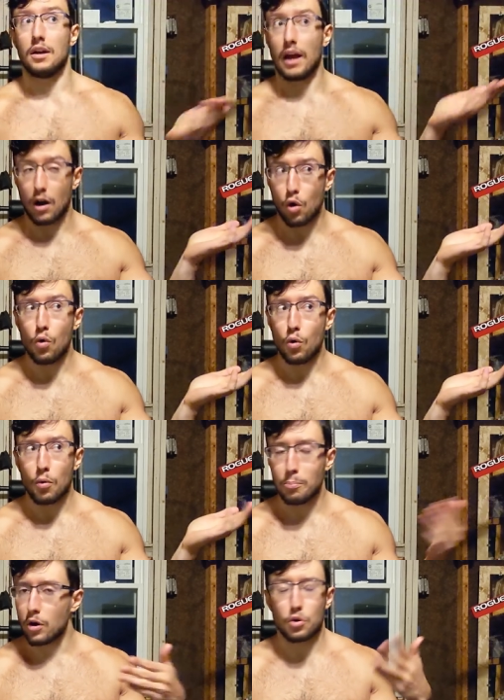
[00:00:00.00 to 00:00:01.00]
Hello,
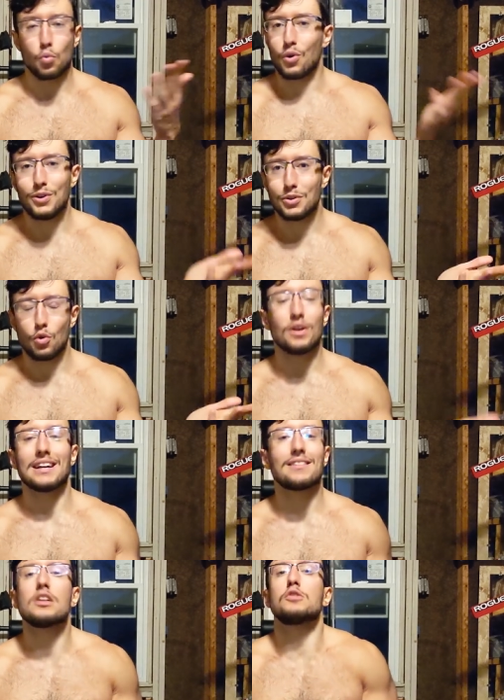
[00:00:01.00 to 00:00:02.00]
modern world, look
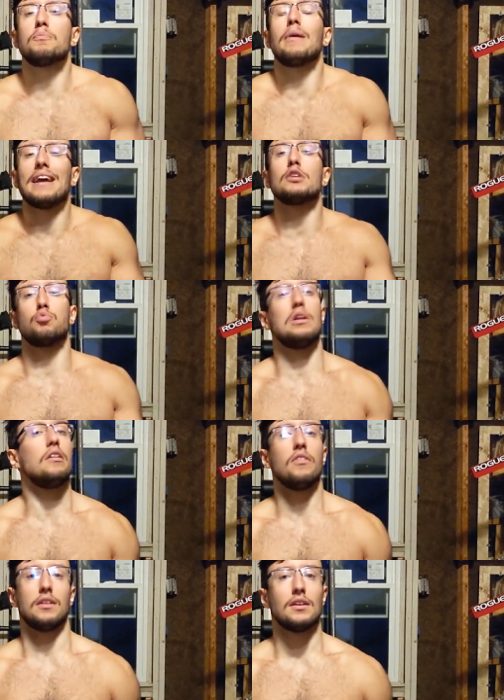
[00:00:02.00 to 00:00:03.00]
at this place we
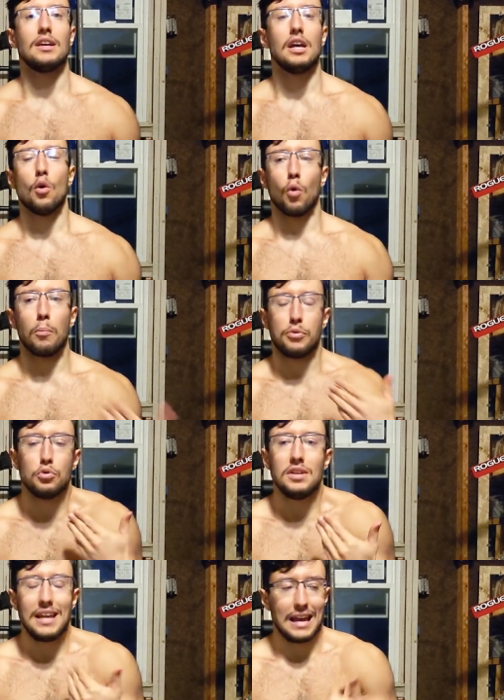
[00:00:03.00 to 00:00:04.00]
live in, where
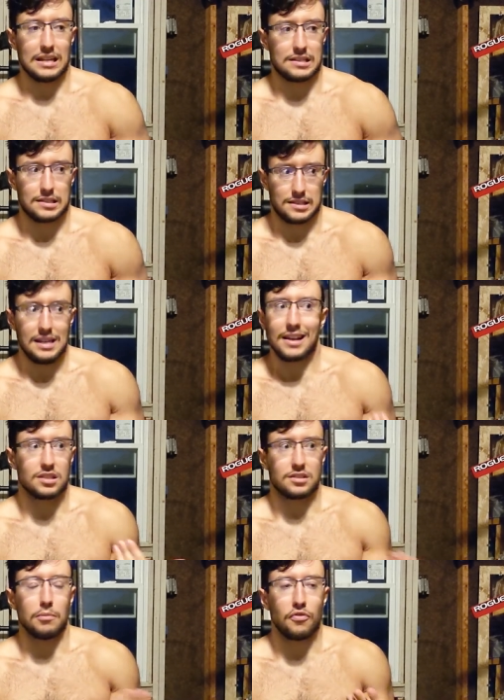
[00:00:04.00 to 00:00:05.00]
beauty is seen
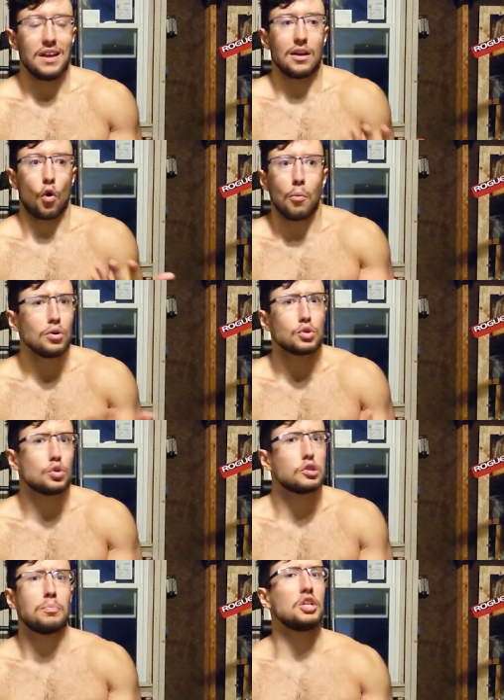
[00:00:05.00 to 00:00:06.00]
as something almost
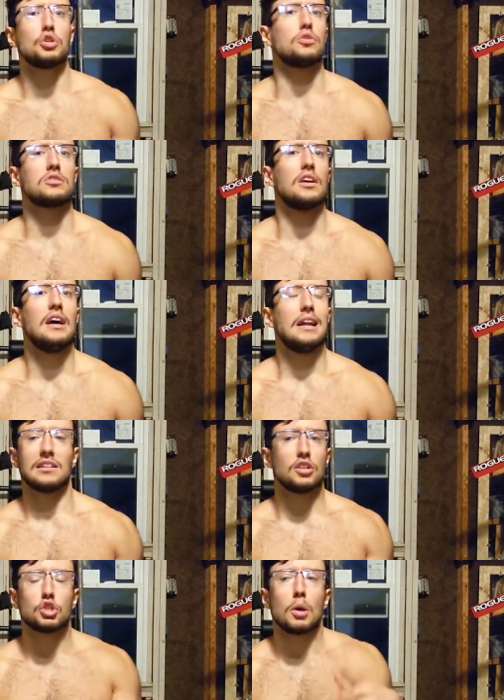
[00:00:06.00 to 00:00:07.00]
suspicious.
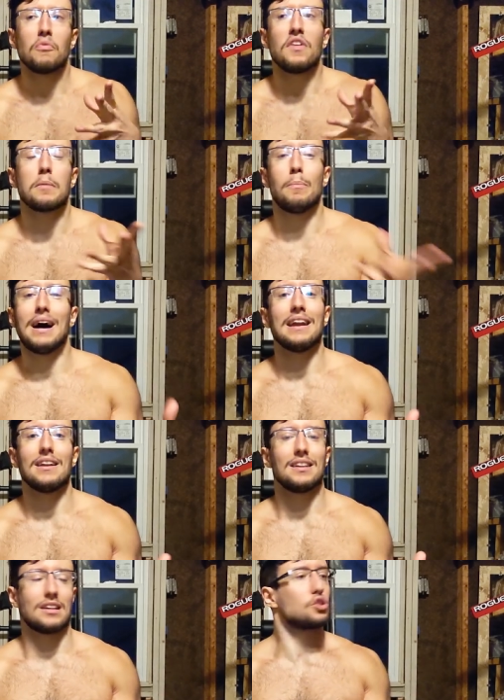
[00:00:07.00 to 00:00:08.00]
Like there's something bad
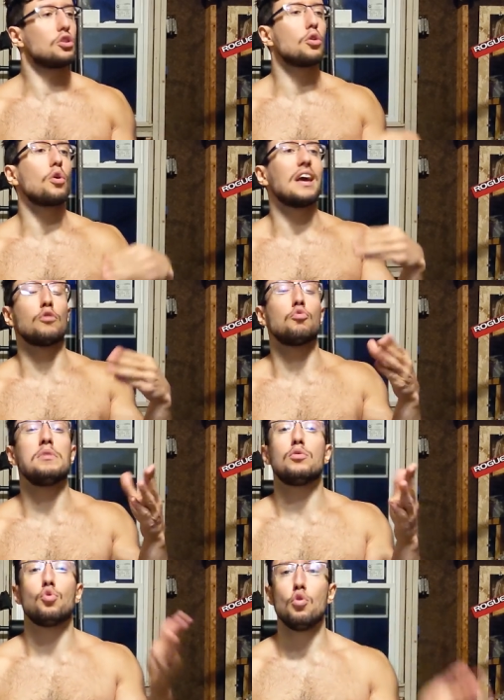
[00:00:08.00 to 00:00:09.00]
in it. It's not okay to
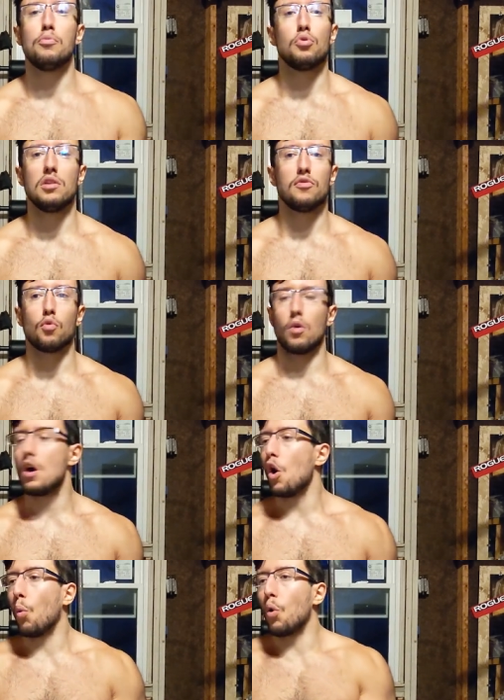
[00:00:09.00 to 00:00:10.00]
be too beautiful.
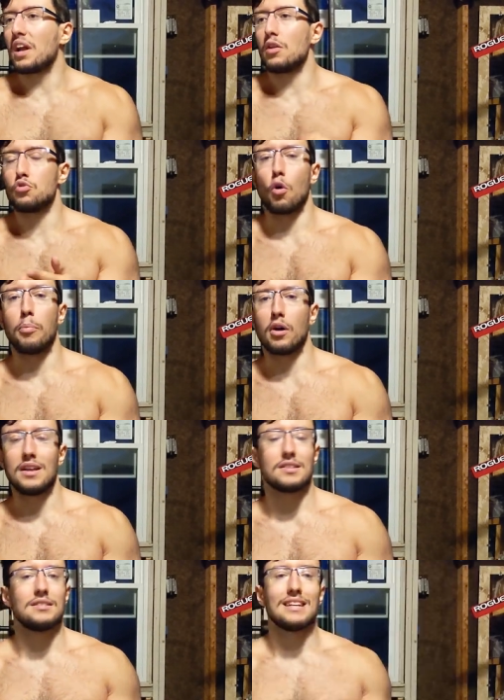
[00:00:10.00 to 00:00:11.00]
Walking on your
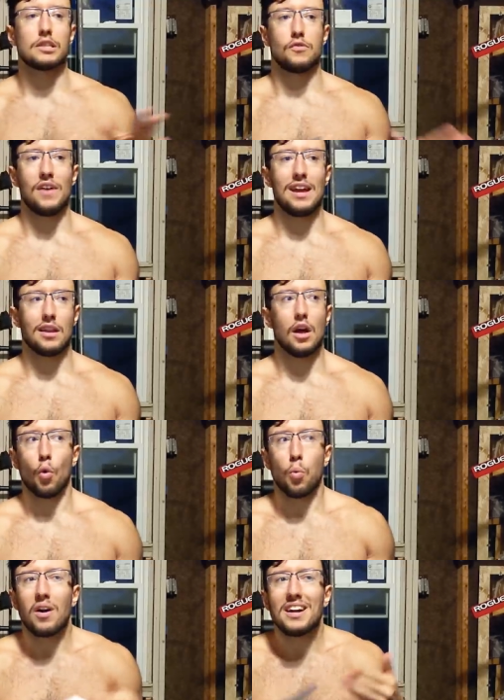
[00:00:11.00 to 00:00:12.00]
body is seen as vain.
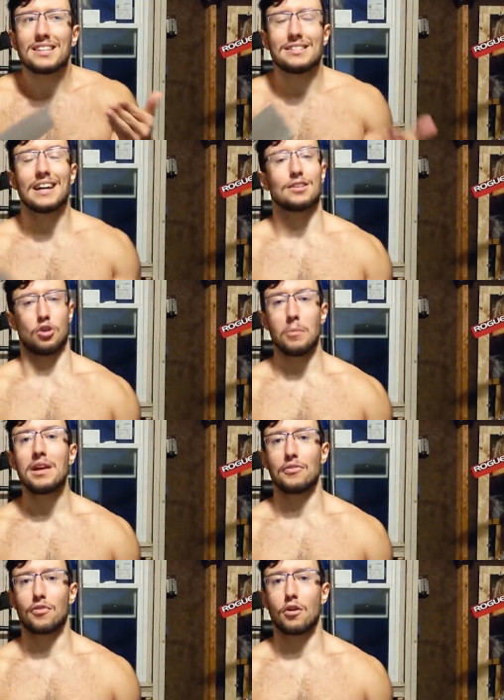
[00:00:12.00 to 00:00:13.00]
Where is that
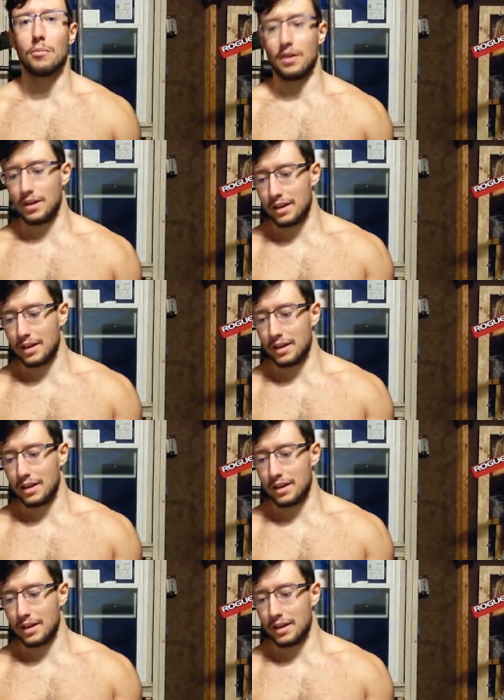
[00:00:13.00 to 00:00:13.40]
coming from?